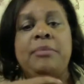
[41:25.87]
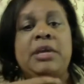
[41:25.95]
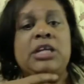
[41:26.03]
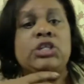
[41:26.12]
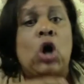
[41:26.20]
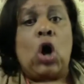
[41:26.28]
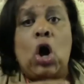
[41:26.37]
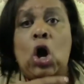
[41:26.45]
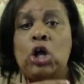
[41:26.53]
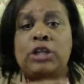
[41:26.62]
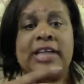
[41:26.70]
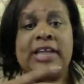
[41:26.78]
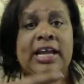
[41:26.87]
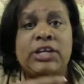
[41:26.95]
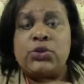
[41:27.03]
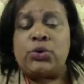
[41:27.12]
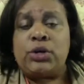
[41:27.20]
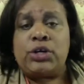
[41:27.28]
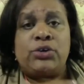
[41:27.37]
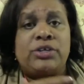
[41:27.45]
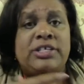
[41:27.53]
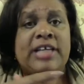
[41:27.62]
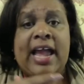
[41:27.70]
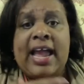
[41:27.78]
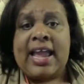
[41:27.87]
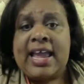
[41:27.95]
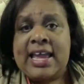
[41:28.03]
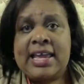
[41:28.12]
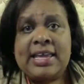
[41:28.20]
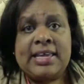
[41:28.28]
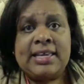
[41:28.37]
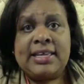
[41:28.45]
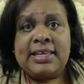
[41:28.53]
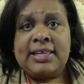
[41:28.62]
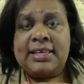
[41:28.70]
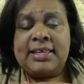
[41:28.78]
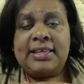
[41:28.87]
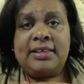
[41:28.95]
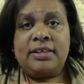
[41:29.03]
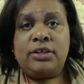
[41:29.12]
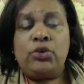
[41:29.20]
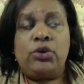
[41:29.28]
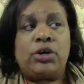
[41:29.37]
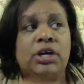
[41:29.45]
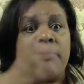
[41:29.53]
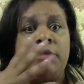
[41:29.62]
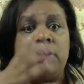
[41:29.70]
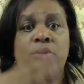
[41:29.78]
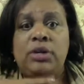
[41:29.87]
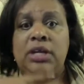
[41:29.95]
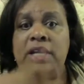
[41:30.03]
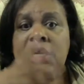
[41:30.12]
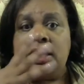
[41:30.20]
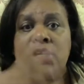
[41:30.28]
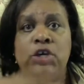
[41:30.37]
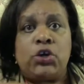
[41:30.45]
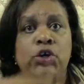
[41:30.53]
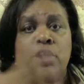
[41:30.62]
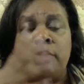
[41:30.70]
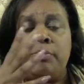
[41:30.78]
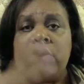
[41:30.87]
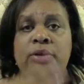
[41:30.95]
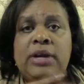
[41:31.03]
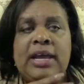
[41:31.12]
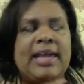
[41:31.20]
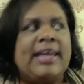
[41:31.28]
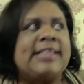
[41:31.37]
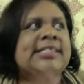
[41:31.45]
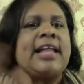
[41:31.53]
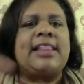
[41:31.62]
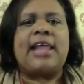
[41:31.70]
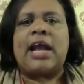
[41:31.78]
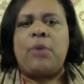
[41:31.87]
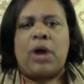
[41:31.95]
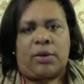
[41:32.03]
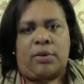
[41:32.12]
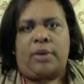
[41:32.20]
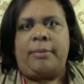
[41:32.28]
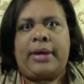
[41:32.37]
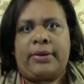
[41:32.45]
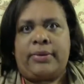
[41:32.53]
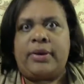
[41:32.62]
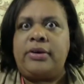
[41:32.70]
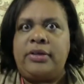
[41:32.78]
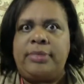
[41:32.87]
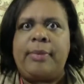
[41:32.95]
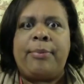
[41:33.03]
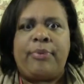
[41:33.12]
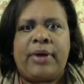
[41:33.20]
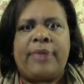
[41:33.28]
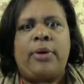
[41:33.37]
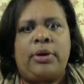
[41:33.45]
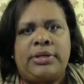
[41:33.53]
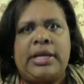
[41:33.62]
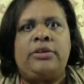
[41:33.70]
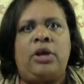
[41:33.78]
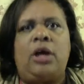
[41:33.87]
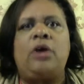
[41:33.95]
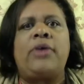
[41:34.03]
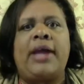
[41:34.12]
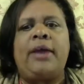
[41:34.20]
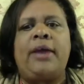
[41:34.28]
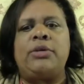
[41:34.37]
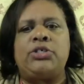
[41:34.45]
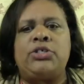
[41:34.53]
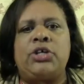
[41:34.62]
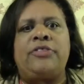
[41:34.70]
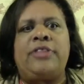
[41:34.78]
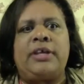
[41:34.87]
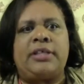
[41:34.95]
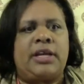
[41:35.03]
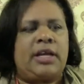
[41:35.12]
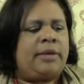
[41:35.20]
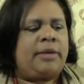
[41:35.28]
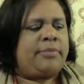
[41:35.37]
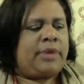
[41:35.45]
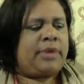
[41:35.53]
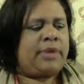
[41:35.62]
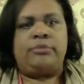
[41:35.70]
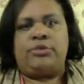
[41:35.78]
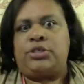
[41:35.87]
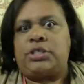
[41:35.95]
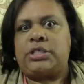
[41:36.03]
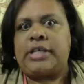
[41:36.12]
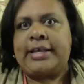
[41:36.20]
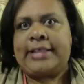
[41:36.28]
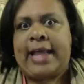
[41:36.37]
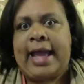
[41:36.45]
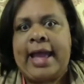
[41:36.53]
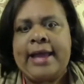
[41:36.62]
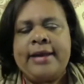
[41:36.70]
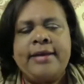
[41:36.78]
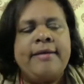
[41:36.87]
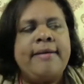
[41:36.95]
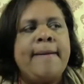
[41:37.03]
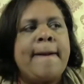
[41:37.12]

That means all day during your day, you're communing. And it's not that I walk around muttering underneath my breath all day long, okay? I don't want y'all to think that I'm just like that.